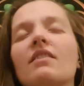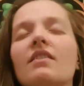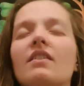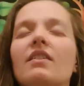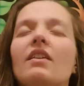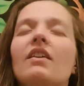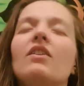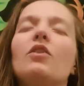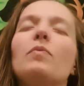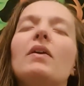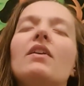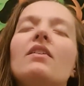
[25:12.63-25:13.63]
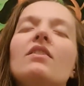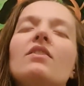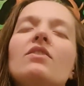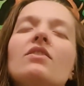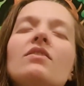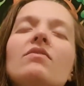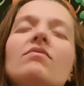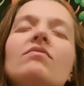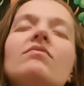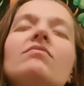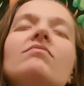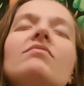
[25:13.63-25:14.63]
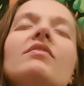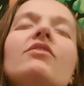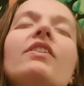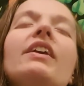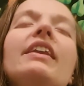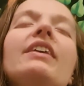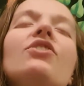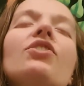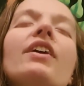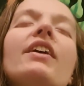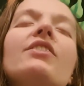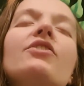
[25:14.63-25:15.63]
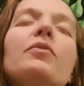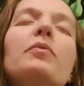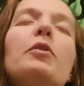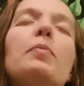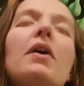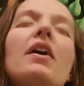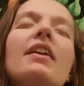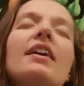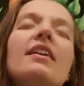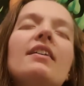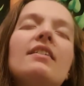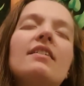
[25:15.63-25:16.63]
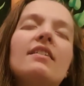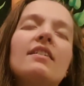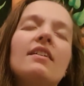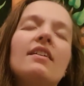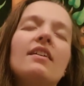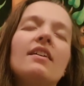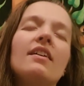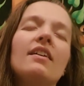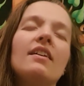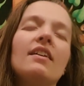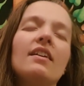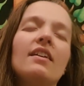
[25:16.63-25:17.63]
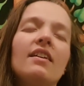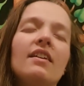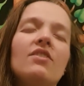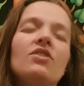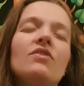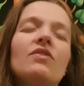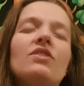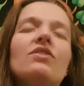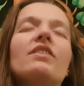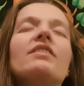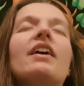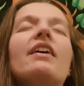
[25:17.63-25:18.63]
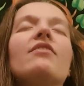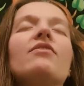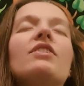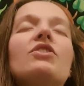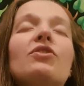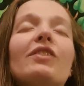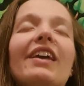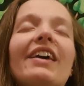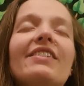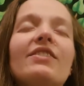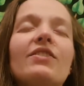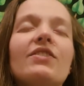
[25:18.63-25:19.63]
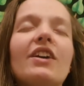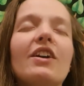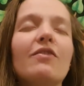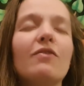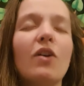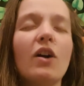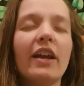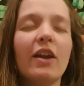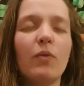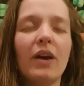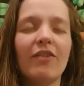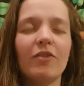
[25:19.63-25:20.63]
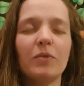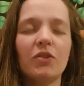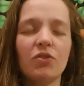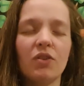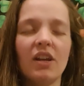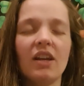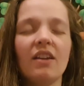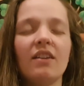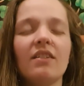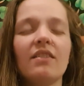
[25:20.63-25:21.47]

And then you may release your hands from your body. You should visualize yourself walking away from the tree,